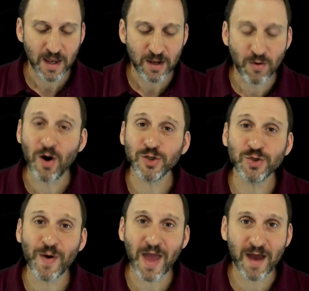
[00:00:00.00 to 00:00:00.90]
You
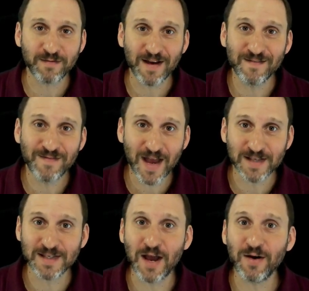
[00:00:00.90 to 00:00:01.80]
also have
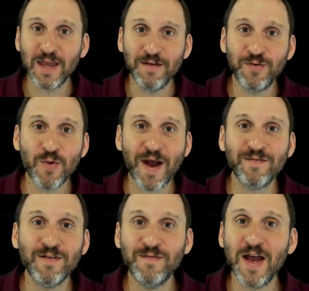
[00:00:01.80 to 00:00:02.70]
events. Now if you have
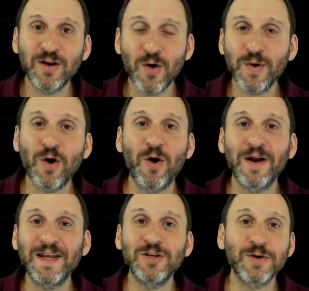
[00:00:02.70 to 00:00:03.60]
an event going
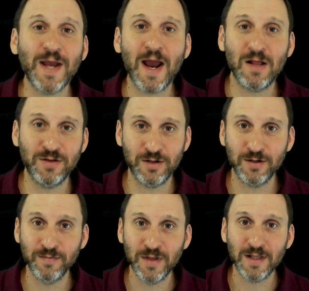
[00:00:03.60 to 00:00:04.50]
on in your
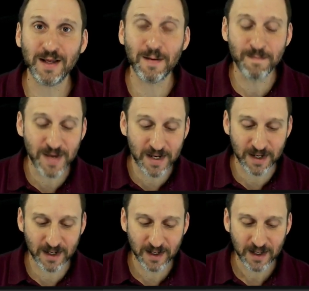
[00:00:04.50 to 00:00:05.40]
calendar like a
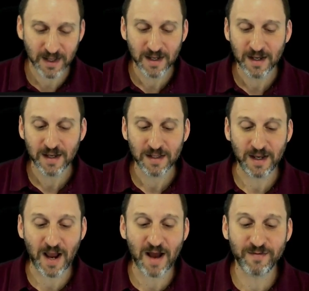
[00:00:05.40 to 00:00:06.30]
meeting
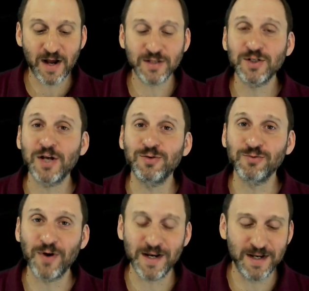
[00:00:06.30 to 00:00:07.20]
like I've got scheduled
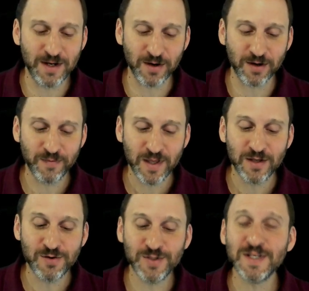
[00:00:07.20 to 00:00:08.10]
right here
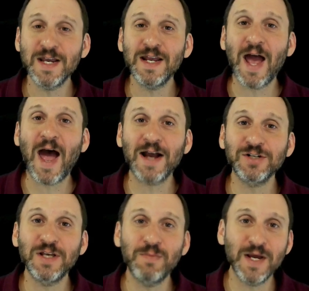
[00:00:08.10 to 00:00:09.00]
you see it
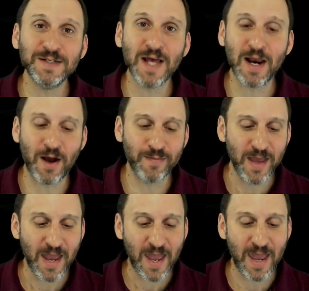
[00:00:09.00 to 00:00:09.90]
actually picks that up
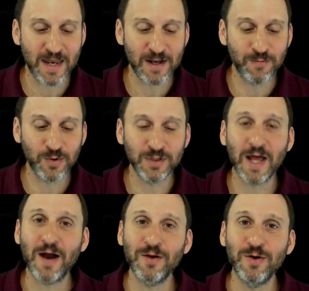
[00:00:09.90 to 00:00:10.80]
and it will
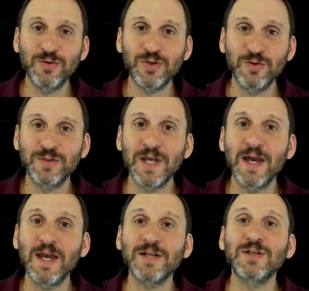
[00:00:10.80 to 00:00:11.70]
allow you to say
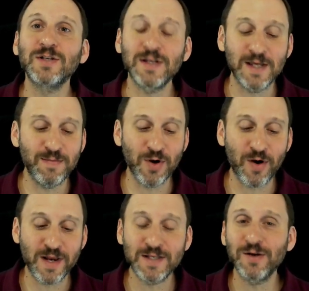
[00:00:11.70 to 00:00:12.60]
yes keep it
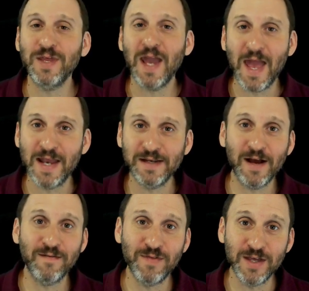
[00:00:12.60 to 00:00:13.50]
on until the end
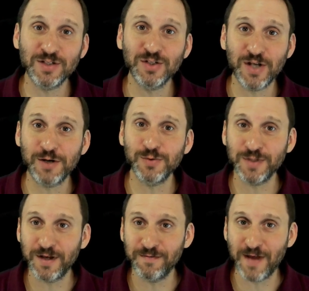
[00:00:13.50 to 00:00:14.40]
of this scheduled
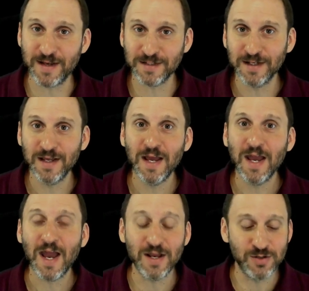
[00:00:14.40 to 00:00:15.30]
event
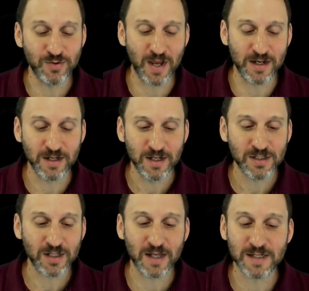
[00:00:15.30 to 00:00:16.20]
and you can
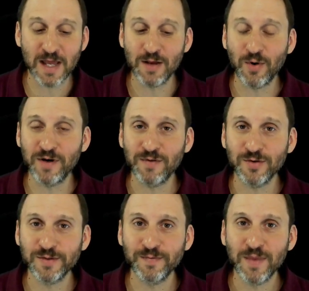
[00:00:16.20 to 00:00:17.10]
select any one of
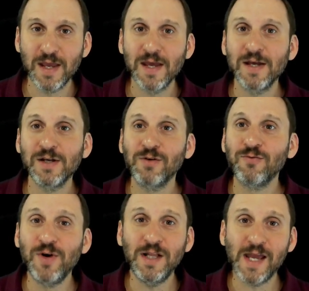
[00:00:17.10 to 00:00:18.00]
those.
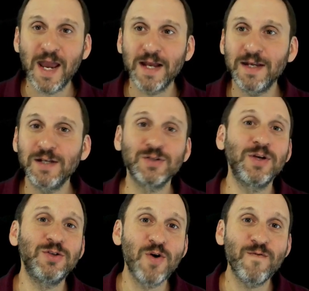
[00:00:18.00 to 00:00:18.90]
Really handy so
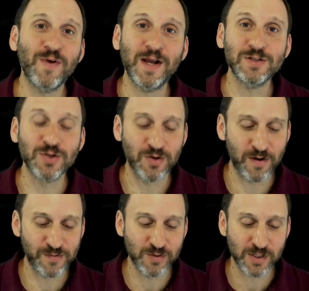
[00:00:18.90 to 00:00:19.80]
you don't forget to turn
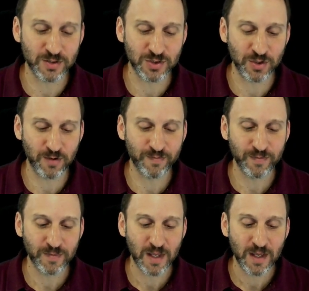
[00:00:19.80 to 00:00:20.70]
off Do Not Disturb.
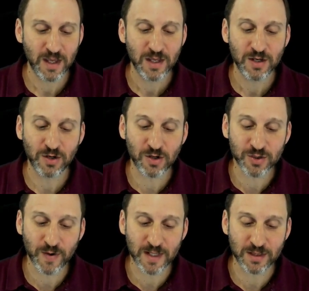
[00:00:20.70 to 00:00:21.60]
You can
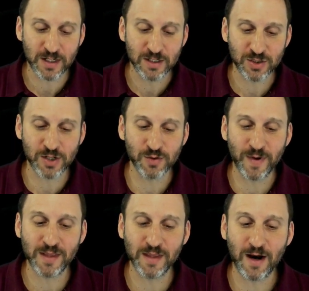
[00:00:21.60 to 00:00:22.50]
also hit the schedule
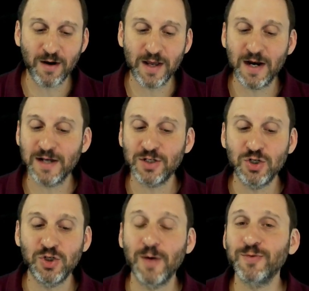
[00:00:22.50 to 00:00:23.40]
button there and it actually
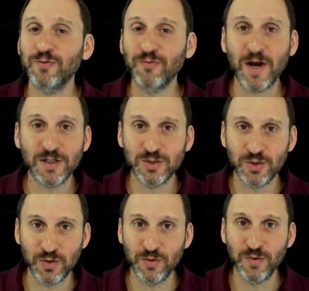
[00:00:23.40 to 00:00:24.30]
jumps right
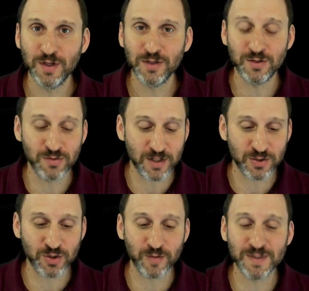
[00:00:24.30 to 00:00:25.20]
to the Do Not
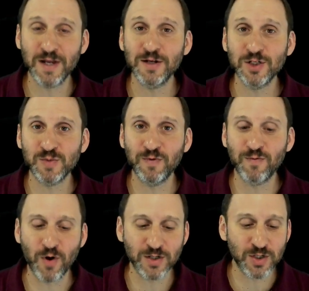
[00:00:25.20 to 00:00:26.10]
Disturb settings as
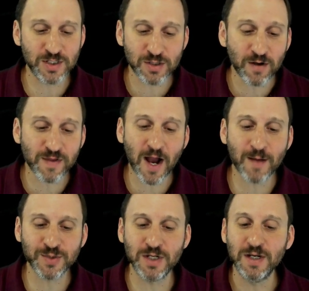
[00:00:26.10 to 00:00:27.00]
before. So you still have the
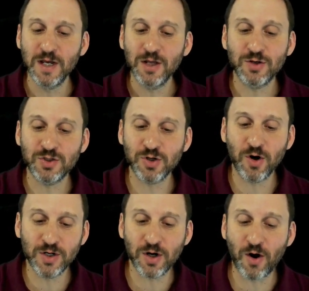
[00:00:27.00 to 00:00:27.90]
option to
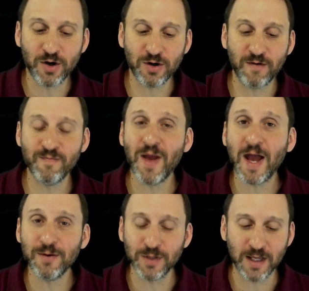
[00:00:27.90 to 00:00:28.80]
turn it on and off
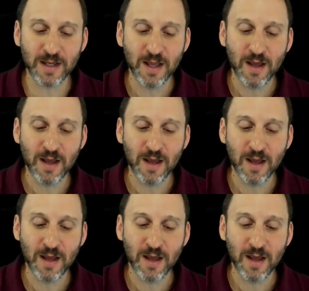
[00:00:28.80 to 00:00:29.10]
manually